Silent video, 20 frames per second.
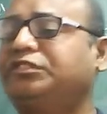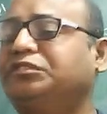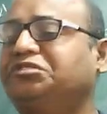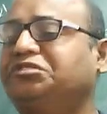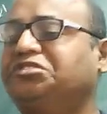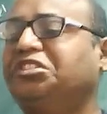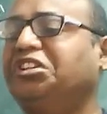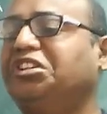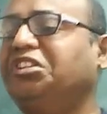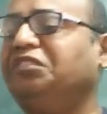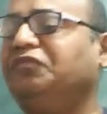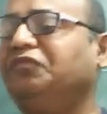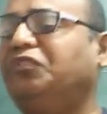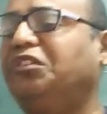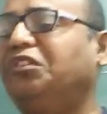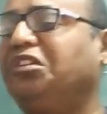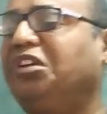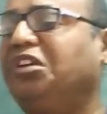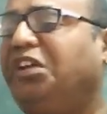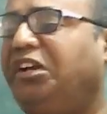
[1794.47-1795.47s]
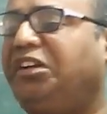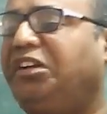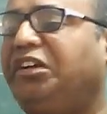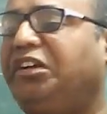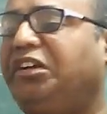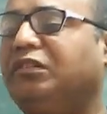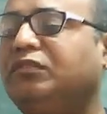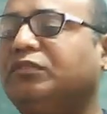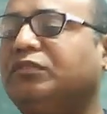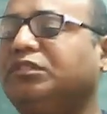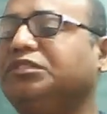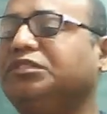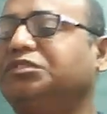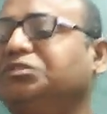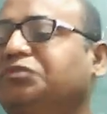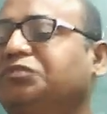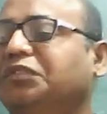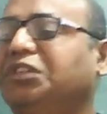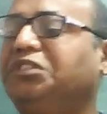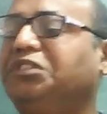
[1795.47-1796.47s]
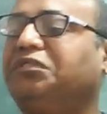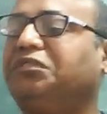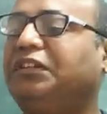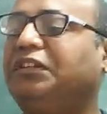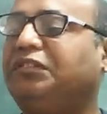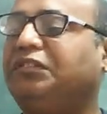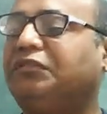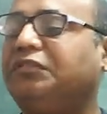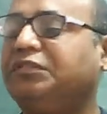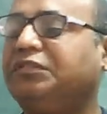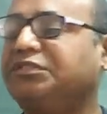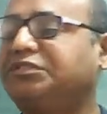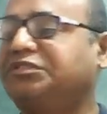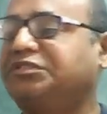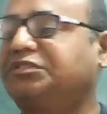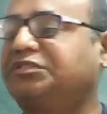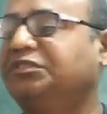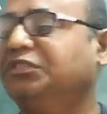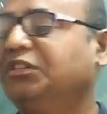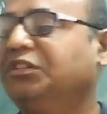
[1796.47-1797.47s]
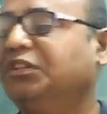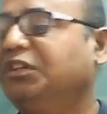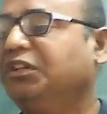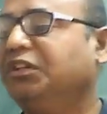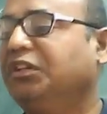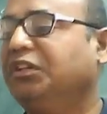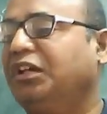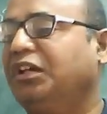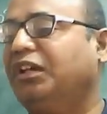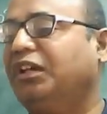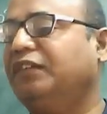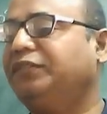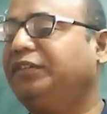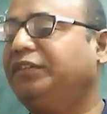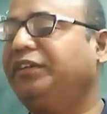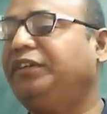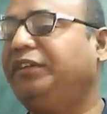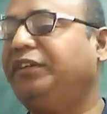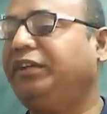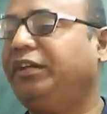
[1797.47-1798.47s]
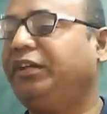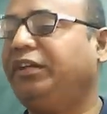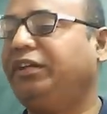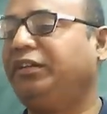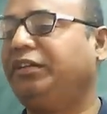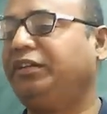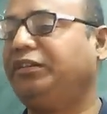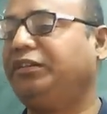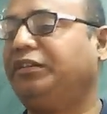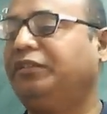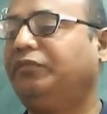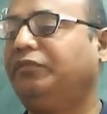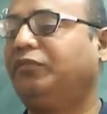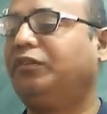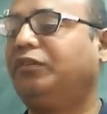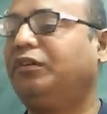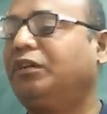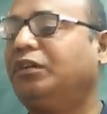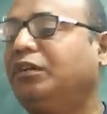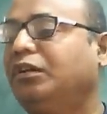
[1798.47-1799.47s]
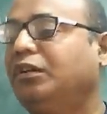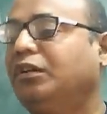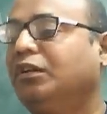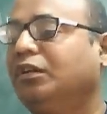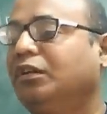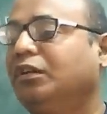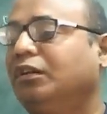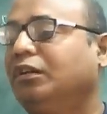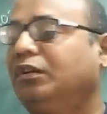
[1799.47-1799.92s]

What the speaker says: studying for 8 hours, 12 hours every day for